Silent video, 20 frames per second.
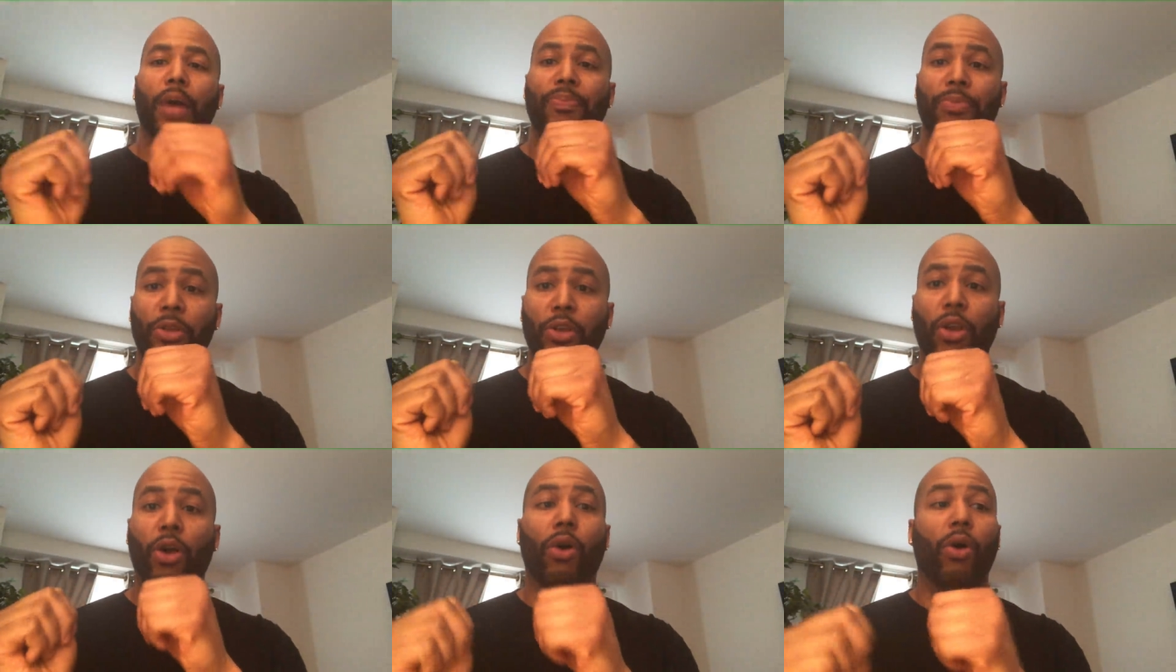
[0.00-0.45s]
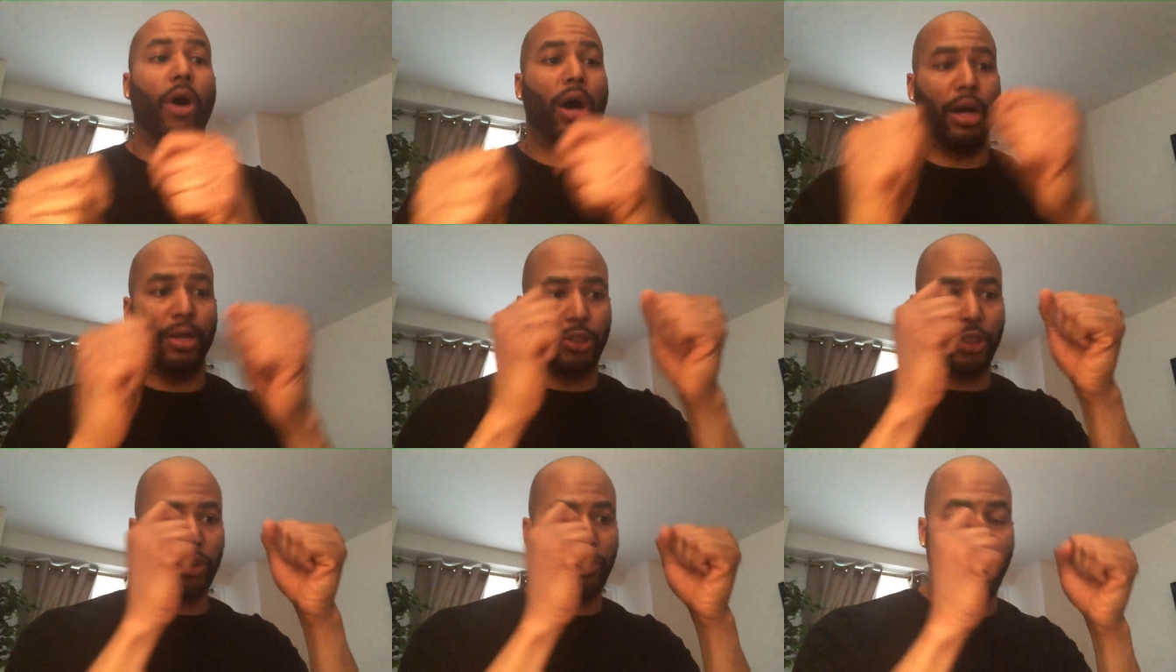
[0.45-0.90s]
you know,
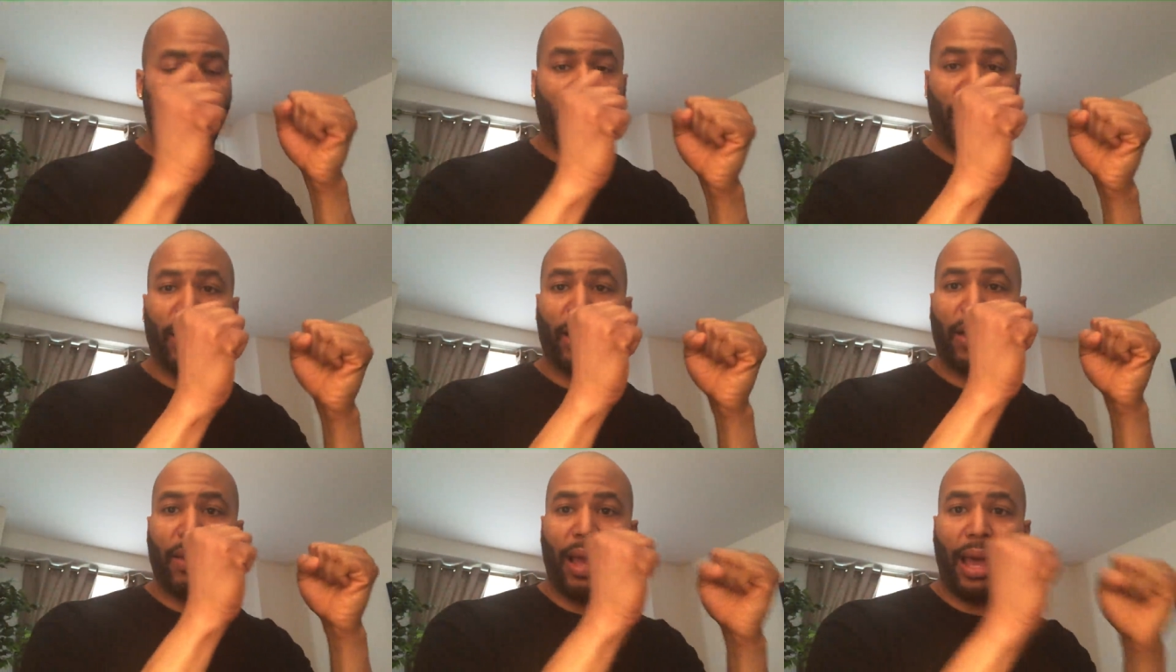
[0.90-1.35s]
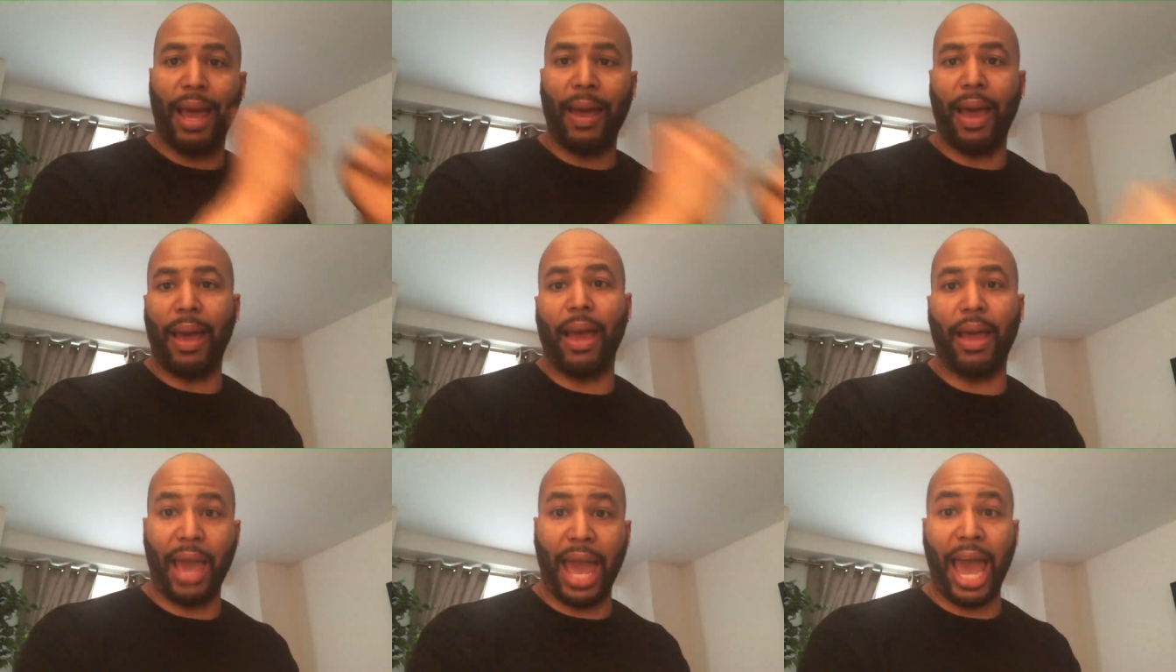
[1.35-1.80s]
a script,
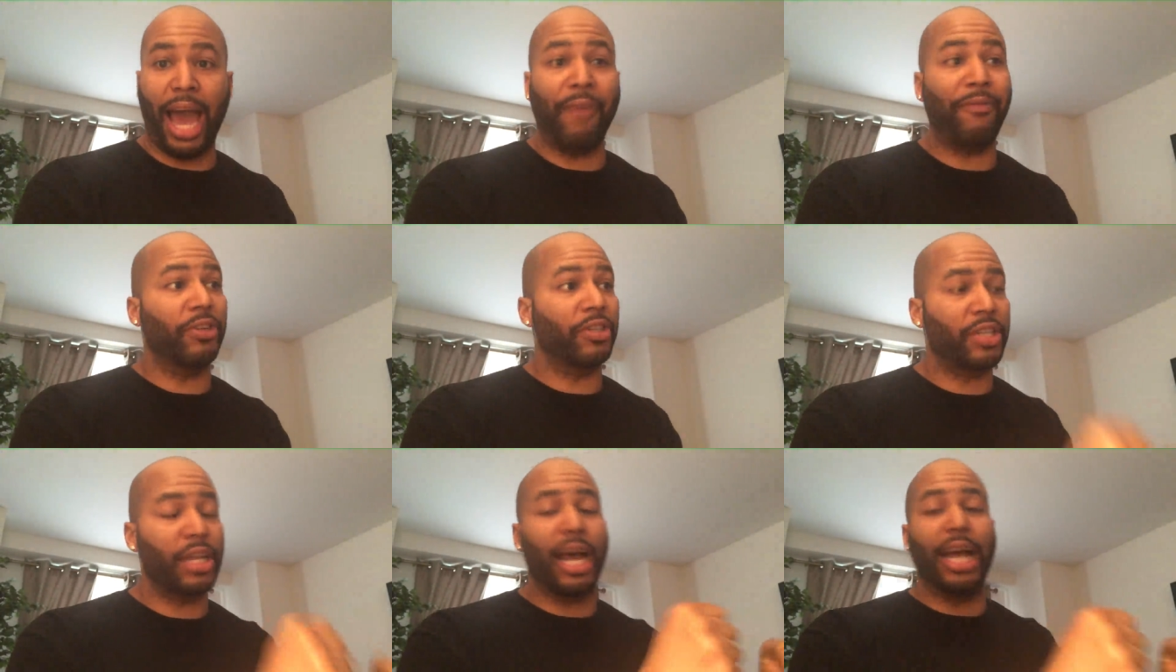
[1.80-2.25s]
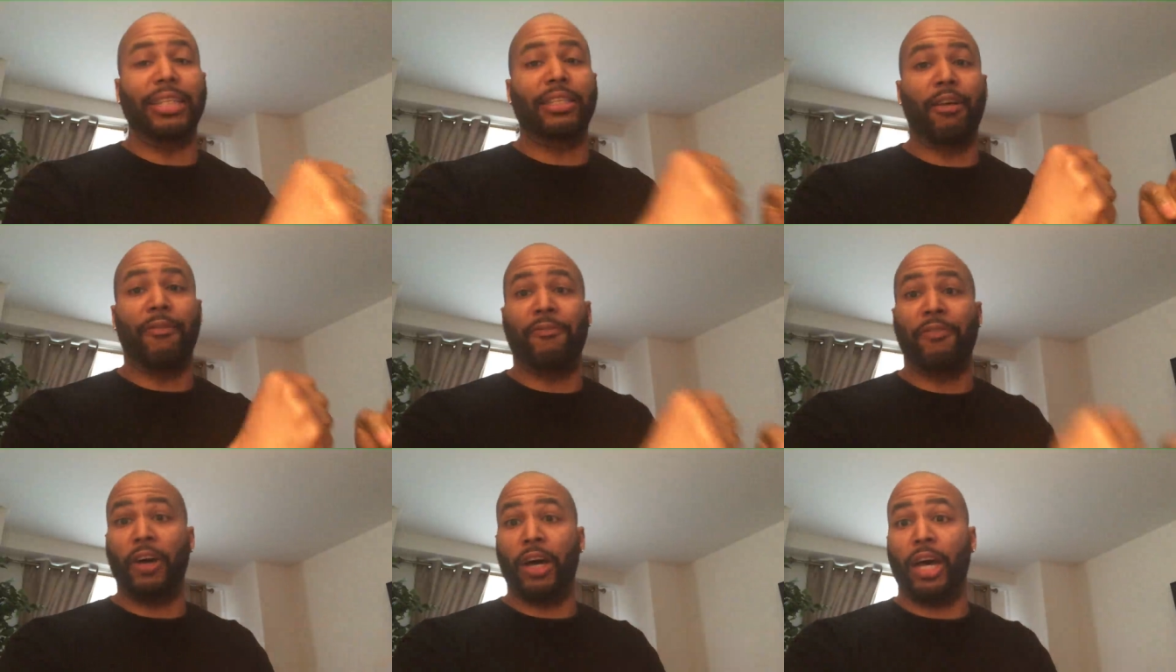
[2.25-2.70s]
apples, as
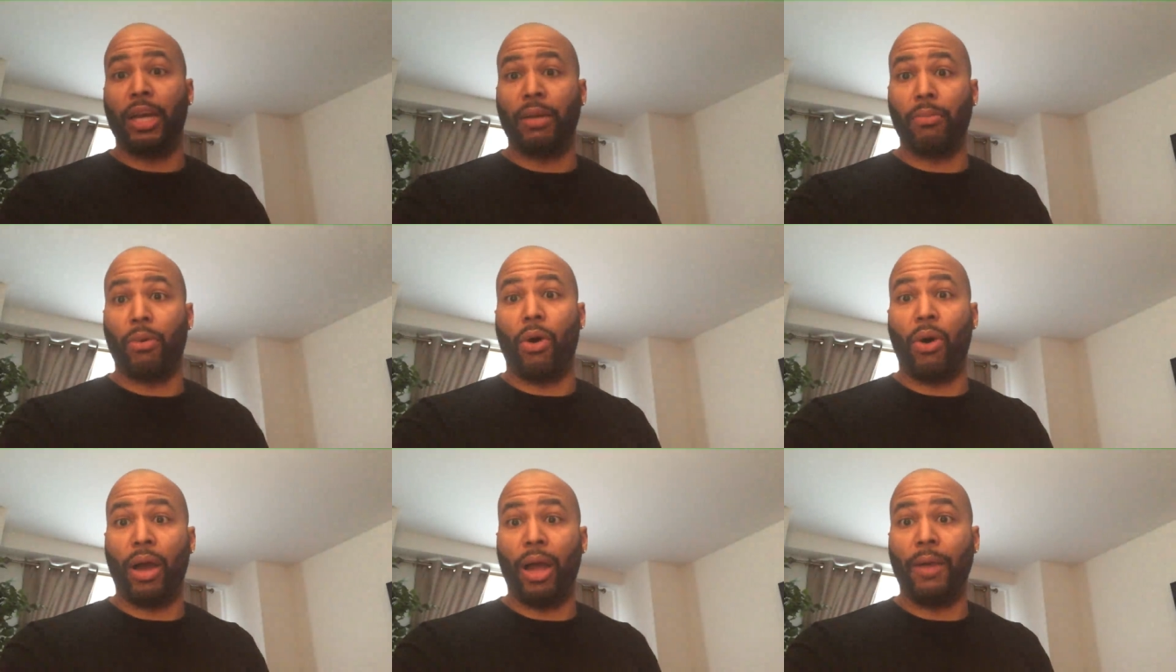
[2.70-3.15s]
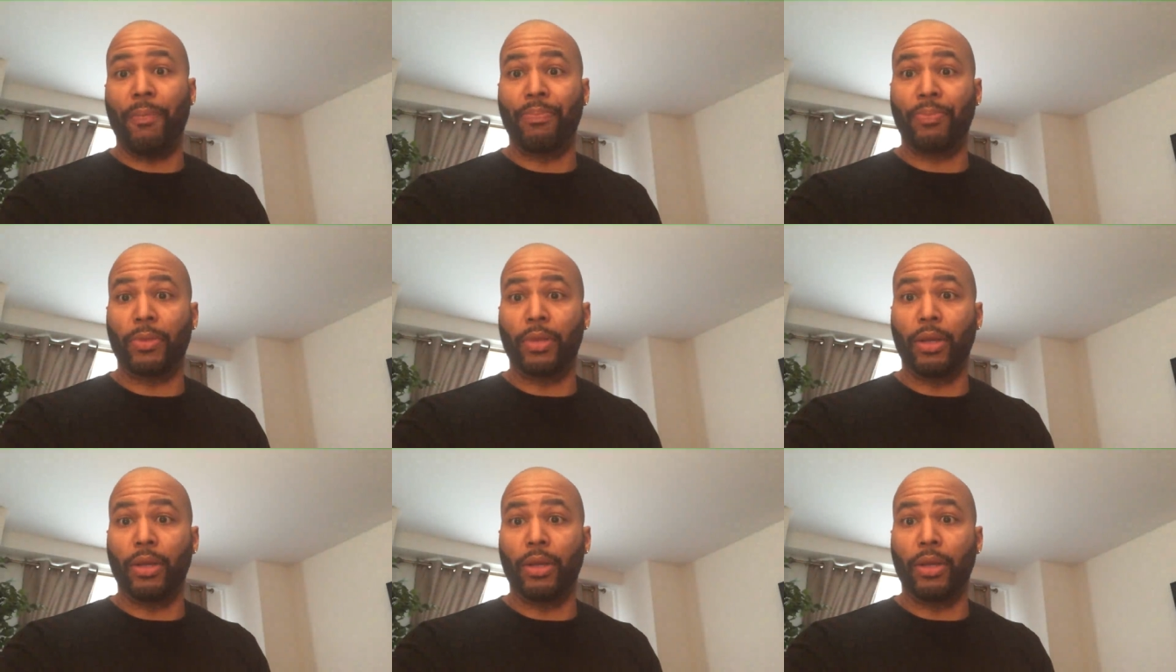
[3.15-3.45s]
a fun boy